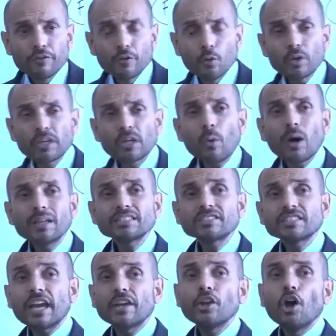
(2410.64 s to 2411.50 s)

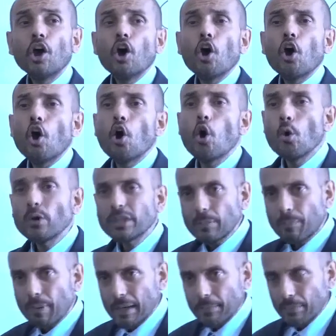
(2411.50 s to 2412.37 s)
understand who are
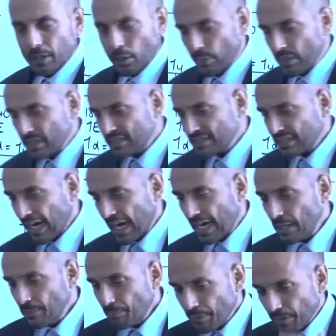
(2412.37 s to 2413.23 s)
the people who will
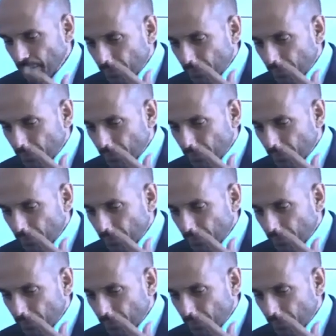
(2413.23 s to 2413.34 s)
escape?